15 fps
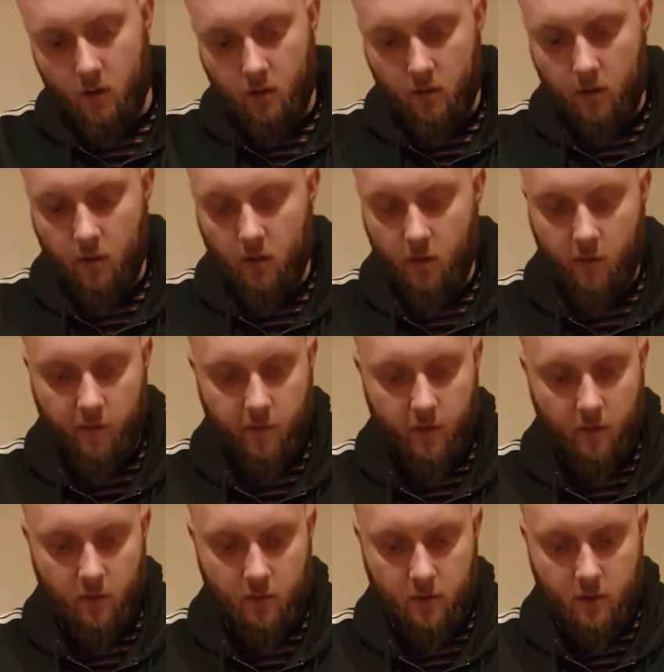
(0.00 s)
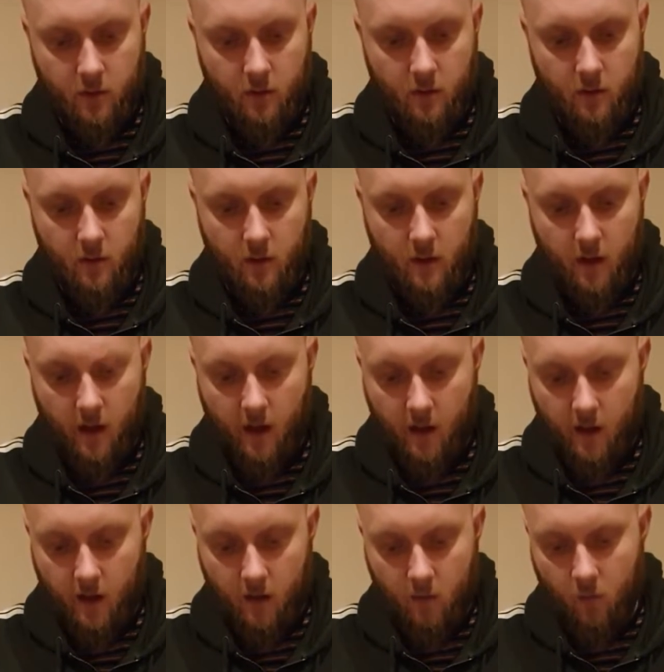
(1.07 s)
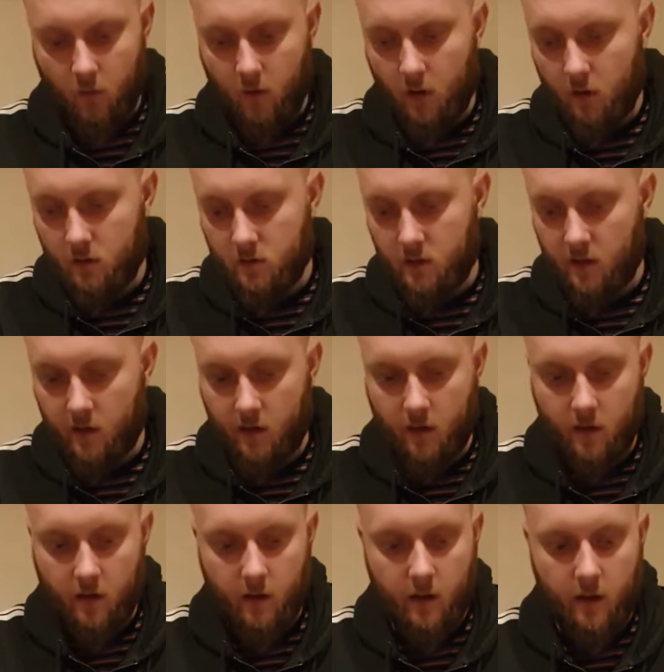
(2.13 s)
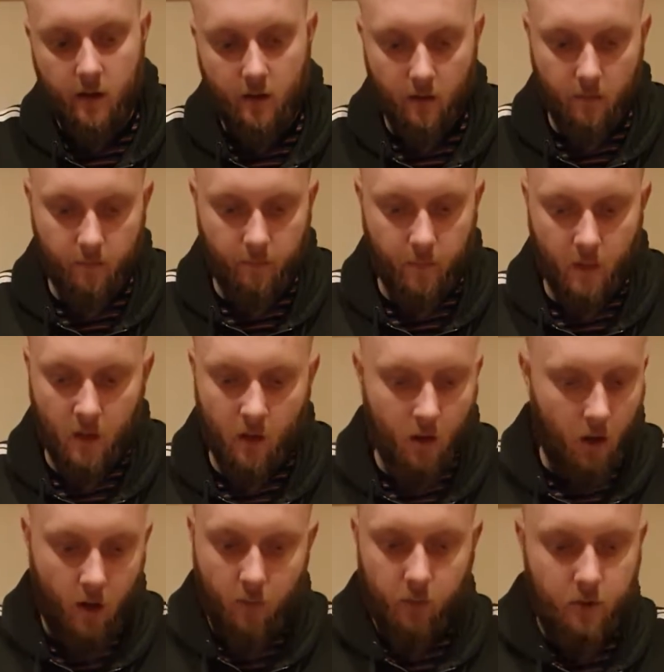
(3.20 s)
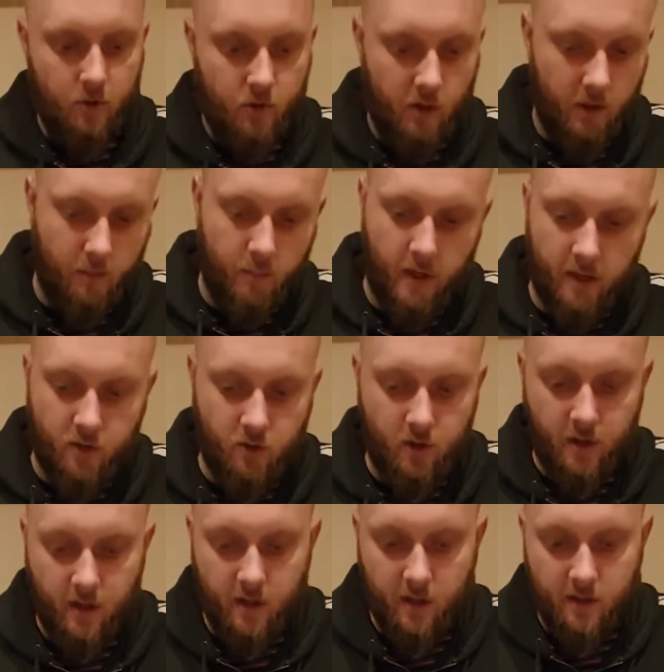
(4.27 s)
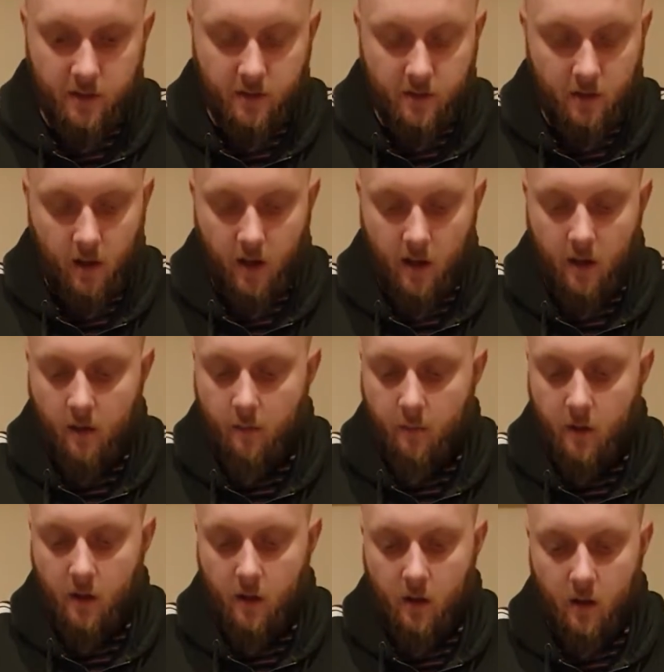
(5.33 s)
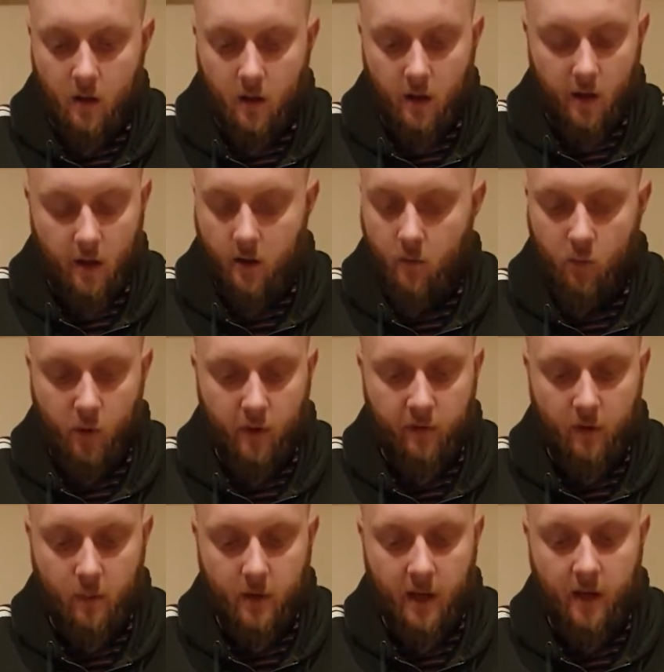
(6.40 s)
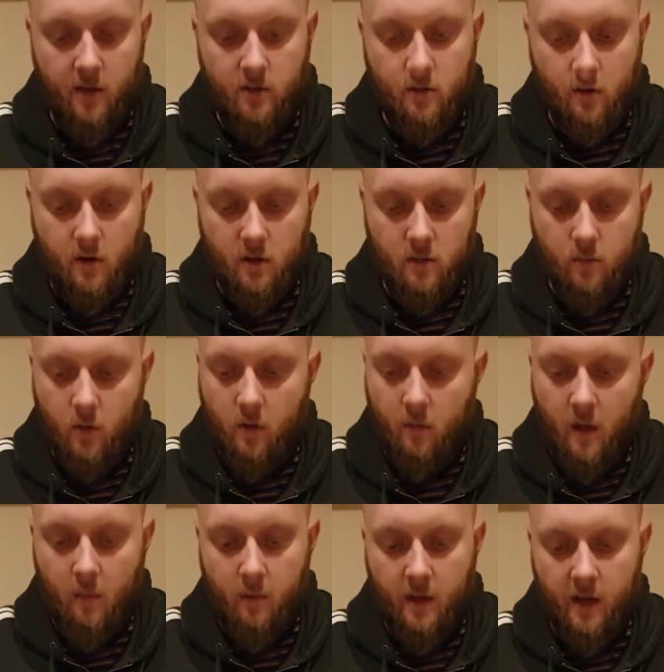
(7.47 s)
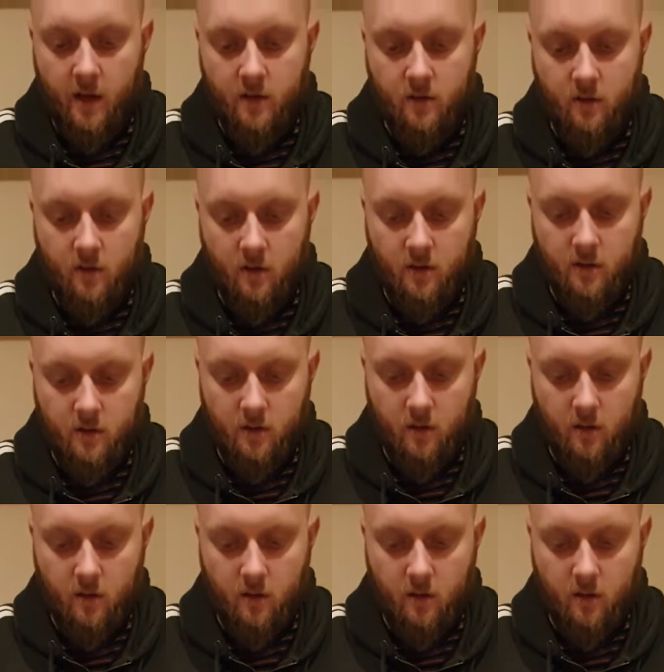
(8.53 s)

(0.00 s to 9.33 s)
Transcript: 2 Fusion, and 1 Gold Sack. I wouldn't play 3 of this. I would if you're playing Desires, but I'm not playing Desires.